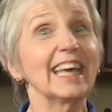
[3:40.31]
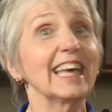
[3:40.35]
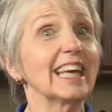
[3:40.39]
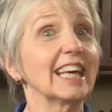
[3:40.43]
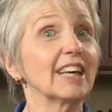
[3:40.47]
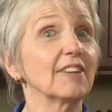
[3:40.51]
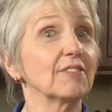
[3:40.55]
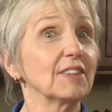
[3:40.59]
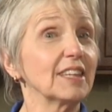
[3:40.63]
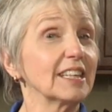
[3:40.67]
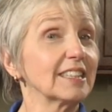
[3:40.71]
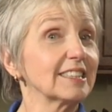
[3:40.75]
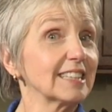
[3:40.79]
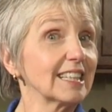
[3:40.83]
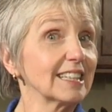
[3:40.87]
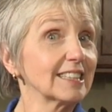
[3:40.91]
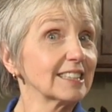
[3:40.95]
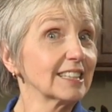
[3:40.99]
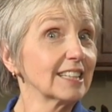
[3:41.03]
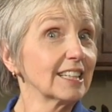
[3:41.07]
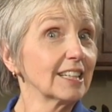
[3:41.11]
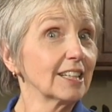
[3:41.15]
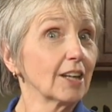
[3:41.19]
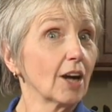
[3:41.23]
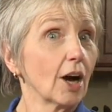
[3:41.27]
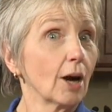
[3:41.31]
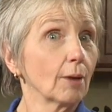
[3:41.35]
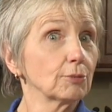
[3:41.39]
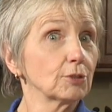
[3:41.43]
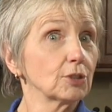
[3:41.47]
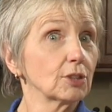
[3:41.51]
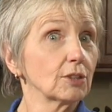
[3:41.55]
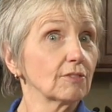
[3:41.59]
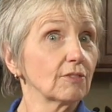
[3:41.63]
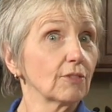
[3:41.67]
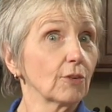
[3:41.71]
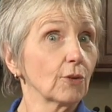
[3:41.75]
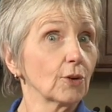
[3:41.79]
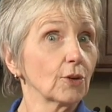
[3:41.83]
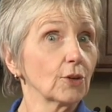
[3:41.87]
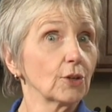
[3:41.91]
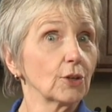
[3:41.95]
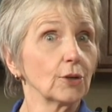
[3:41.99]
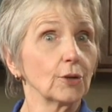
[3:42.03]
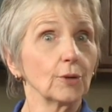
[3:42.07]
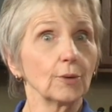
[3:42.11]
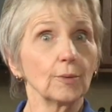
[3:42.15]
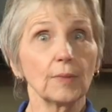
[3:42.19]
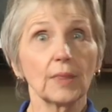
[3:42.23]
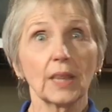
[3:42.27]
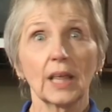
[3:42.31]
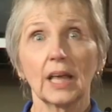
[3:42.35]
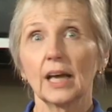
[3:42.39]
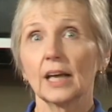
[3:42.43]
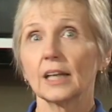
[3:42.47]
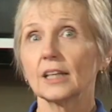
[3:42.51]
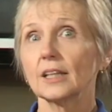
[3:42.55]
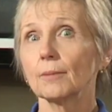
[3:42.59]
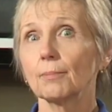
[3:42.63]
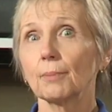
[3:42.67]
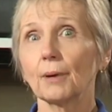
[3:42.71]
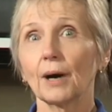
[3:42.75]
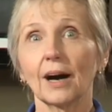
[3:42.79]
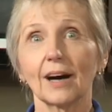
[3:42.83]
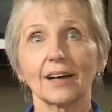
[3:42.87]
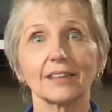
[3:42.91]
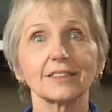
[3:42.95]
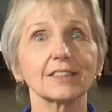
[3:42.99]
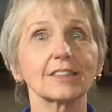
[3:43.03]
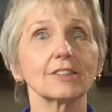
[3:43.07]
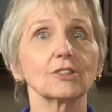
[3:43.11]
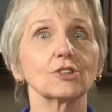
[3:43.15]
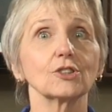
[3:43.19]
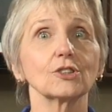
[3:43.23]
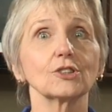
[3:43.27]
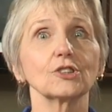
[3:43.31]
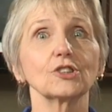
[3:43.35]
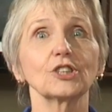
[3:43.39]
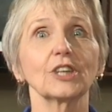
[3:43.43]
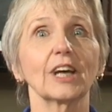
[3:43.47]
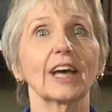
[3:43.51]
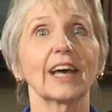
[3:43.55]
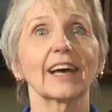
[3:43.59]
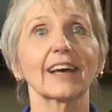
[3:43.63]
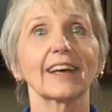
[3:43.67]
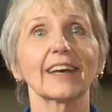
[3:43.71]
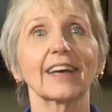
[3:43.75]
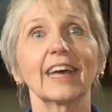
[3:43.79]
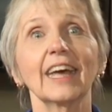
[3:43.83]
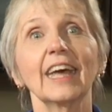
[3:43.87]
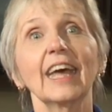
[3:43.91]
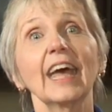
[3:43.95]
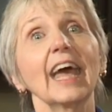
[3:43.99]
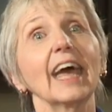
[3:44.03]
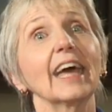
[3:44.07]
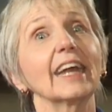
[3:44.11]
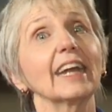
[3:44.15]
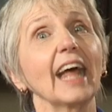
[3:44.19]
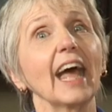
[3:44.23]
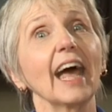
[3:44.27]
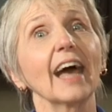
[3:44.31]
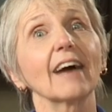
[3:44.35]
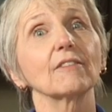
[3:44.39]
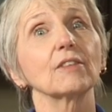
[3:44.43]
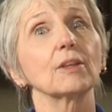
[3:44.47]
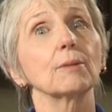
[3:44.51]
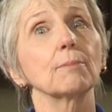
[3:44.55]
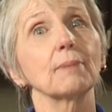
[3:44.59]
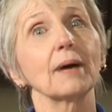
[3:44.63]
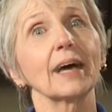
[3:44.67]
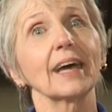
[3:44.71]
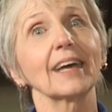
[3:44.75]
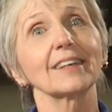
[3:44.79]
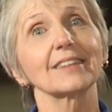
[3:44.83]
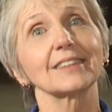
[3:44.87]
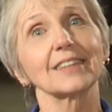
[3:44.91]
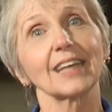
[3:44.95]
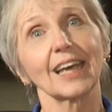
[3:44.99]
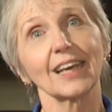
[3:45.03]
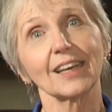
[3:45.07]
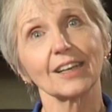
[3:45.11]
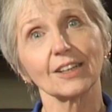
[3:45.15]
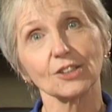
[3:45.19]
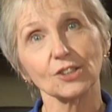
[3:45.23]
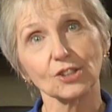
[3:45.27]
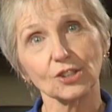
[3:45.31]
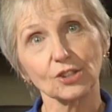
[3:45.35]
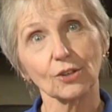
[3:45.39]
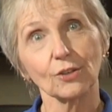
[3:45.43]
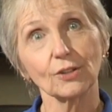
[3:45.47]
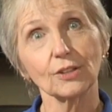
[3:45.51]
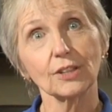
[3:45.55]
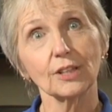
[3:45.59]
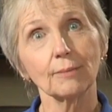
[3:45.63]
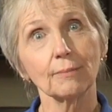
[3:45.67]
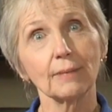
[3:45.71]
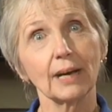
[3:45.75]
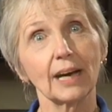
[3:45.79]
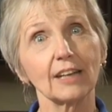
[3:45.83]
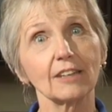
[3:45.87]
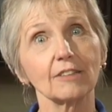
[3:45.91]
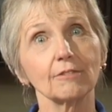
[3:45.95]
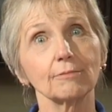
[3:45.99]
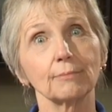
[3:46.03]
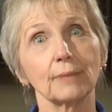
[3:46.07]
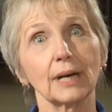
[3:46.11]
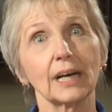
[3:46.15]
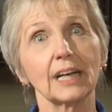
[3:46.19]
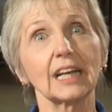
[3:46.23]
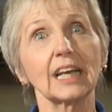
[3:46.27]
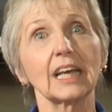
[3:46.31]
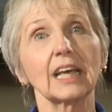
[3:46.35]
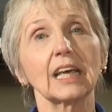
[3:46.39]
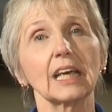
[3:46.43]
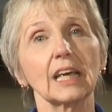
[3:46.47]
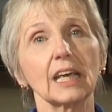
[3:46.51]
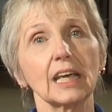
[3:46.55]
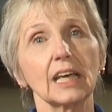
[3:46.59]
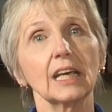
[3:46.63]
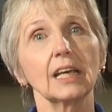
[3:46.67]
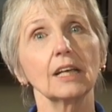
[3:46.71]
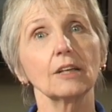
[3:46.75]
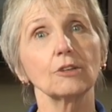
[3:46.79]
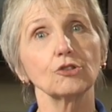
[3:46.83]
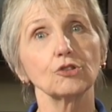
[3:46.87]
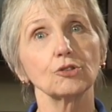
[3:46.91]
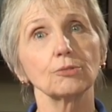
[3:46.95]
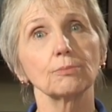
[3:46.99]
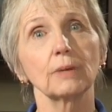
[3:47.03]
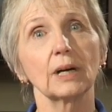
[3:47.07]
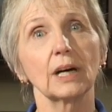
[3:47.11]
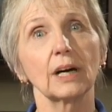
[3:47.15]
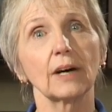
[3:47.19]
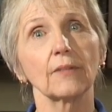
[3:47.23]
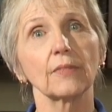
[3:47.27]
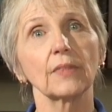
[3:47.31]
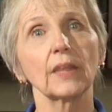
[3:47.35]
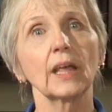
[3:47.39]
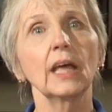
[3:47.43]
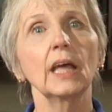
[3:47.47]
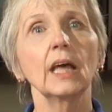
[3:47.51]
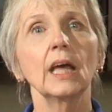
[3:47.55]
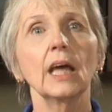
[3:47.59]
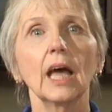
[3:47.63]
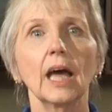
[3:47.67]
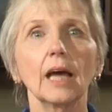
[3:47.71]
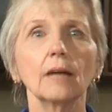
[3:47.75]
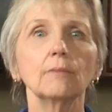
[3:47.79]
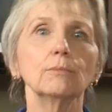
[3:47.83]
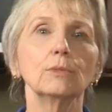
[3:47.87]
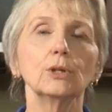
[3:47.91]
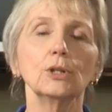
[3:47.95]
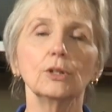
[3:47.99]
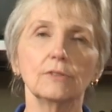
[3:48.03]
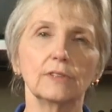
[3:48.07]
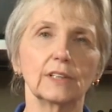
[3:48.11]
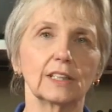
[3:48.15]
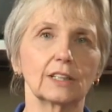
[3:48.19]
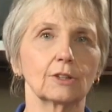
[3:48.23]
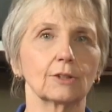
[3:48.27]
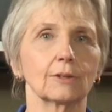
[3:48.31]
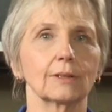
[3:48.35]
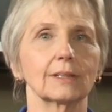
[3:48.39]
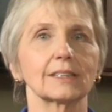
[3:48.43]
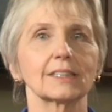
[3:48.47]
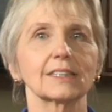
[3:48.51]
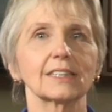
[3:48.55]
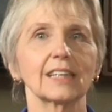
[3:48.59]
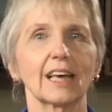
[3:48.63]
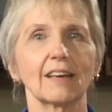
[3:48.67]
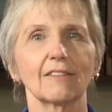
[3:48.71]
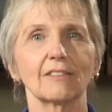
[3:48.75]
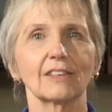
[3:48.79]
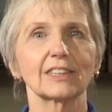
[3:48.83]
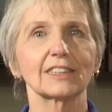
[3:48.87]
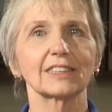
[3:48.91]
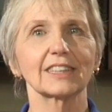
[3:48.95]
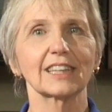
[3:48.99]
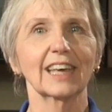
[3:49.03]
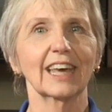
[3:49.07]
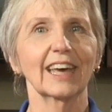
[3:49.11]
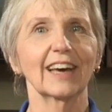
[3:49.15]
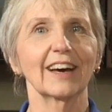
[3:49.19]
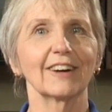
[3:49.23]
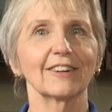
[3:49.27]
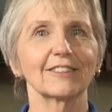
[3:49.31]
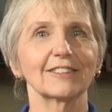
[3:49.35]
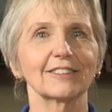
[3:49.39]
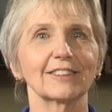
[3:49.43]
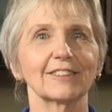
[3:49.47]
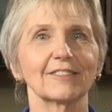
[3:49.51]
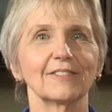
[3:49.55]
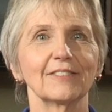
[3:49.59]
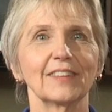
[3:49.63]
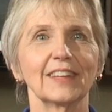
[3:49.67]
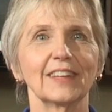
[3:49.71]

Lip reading: If this isn't an option for you, deposit your check and have the bank take a certain amount of money each month and move it to a savings account.